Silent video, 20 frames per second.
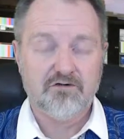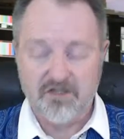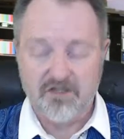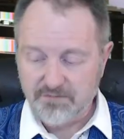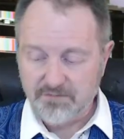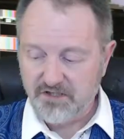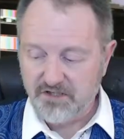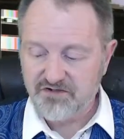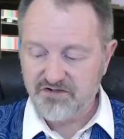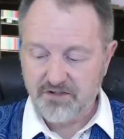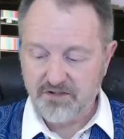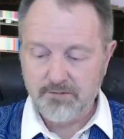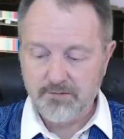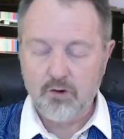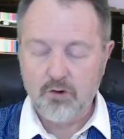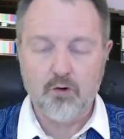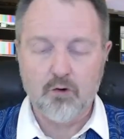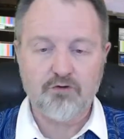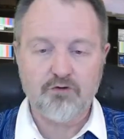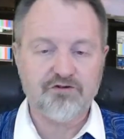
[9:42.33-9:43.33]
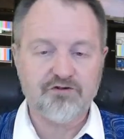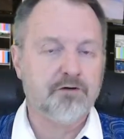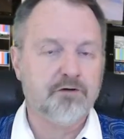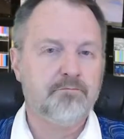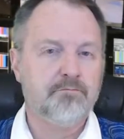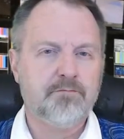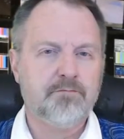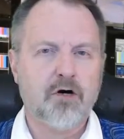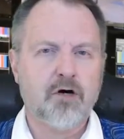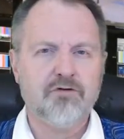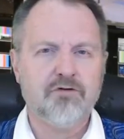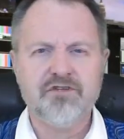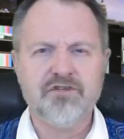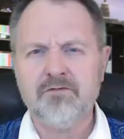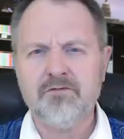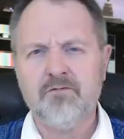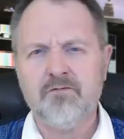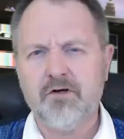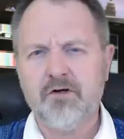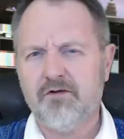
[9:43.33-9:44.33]
Just because someone holds an
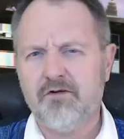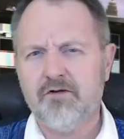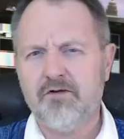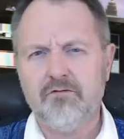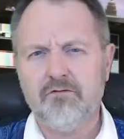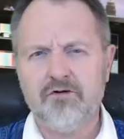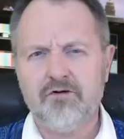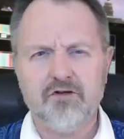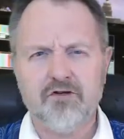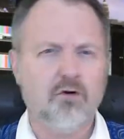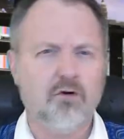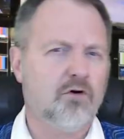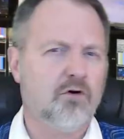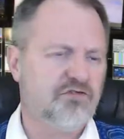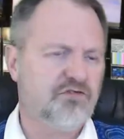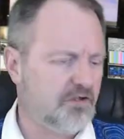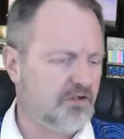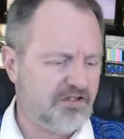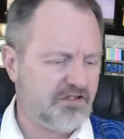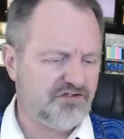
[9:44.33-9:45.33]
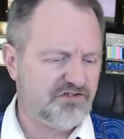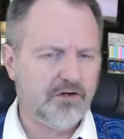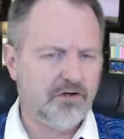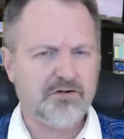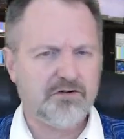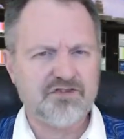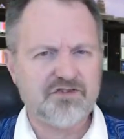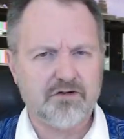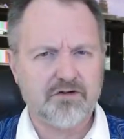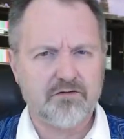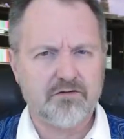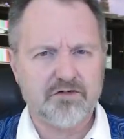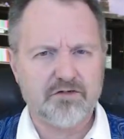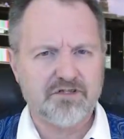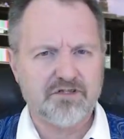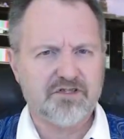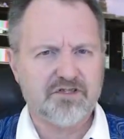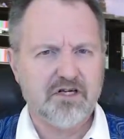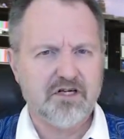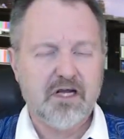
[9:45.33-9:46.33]
opposing view to yours, at least on the
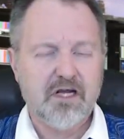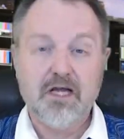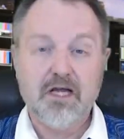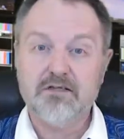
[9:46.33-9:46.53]
surface,